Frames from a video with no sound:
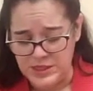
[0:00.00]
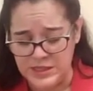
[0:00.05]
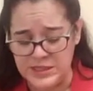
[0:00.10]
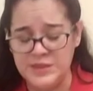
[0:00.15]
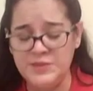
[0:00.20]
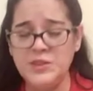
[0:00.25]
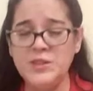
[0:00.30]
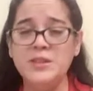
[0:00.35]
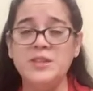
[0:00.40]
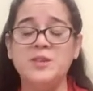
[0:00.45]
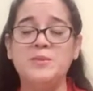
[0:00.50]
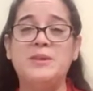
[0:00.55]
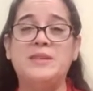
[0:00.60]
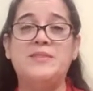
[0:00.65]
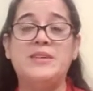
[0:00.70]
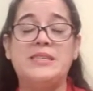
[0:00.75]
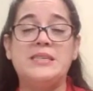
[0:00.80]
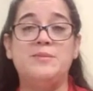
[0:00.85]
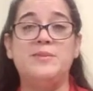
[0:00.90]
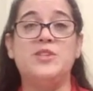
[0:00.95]
give you a little bit
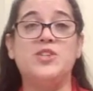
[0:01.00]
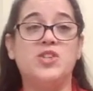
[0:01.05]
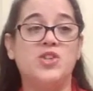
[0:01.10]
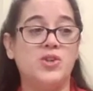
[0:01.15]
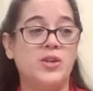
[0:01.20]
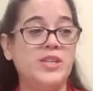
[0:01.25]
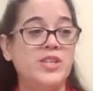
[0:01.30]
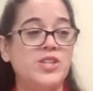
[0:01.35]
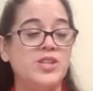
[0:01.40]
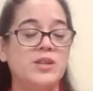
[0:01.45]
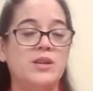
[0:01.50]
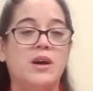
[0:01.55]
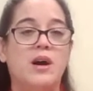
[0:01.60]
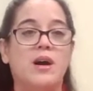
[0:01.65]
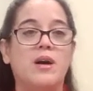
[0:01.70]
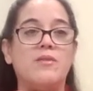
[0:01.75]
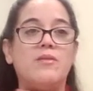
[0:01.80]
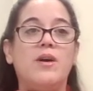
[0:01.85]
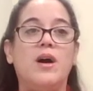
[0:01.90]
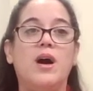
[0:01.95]
of a demonstration
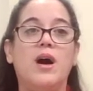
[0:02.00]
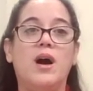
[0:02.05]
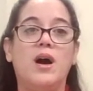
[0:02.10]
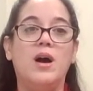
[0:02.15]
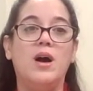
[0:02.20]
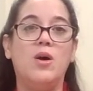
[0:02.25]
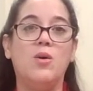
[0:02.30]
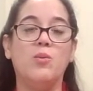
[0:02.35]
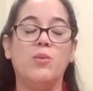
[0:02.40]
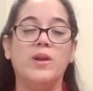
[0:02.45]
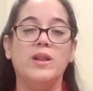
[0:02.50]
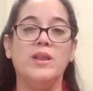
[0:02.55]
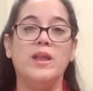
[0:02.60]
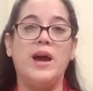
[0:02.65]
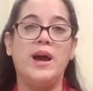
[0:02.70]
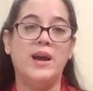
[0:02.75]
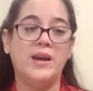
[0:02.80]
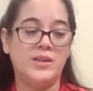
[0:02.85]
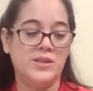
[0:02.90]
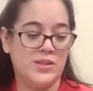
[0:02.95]
of
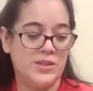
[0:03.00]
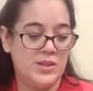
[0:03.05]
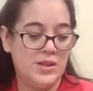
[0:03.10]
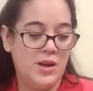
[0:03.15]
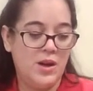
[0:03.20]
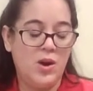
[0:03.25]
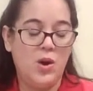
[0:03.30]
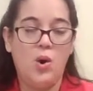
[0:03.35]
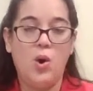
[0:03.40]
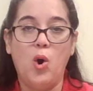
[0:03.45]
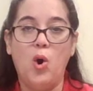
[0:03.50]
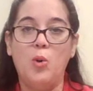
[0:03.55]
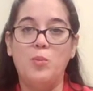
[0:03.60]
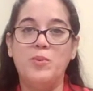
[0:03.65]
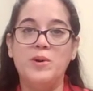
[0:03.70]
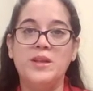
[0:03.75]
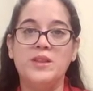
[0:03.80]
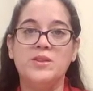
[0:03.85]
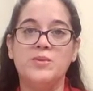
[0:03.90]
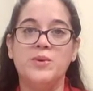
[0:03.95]
relaxed
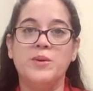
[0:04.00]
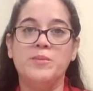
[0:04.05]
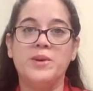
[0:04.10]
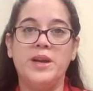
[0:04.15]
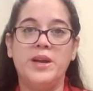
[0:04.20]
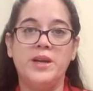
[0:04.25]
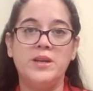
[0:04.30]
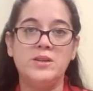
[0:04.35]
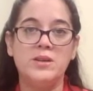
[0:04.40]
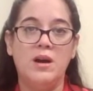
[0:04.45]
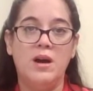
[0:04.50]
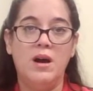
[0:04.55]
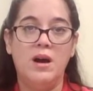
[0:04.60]
opening the rib cage.